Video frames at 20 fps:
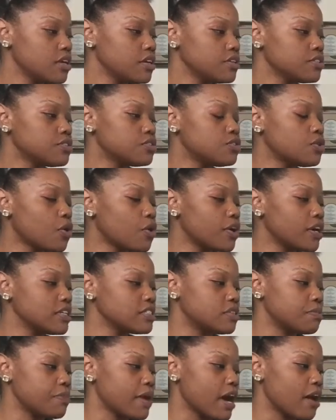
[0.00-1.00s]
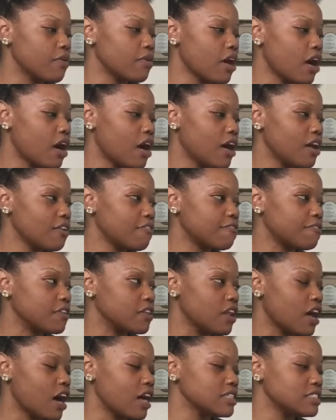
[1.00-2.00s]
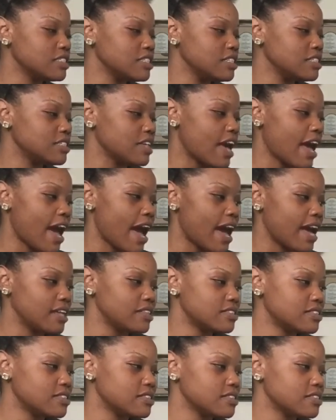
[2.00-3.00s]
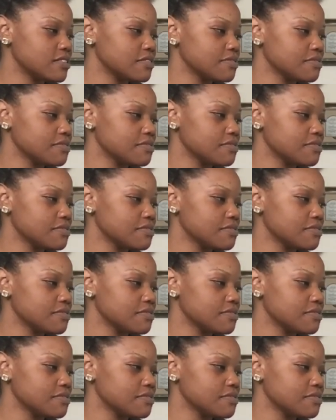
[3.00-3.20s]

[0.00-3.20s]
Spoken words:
Stories about Aunt Flossie's hats.